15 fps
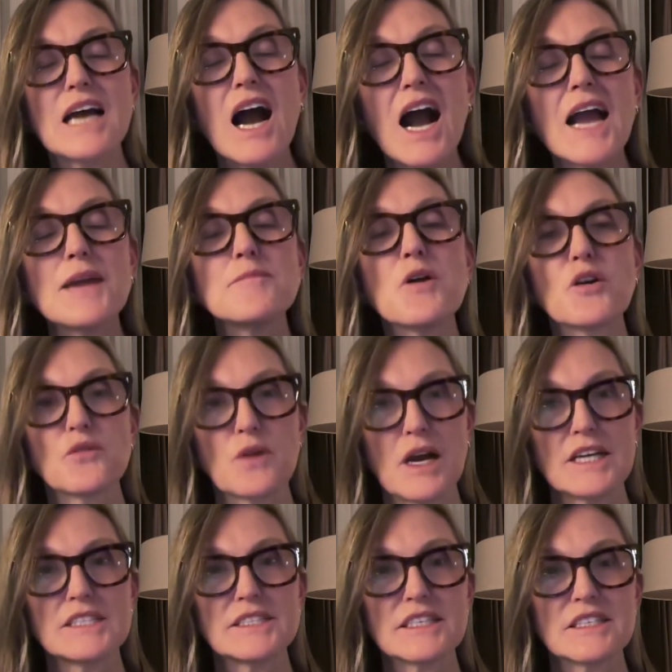time
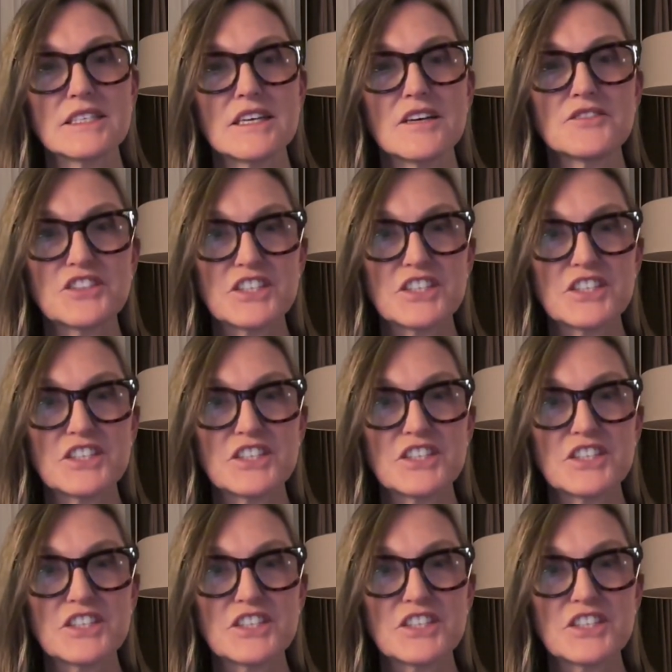horizon of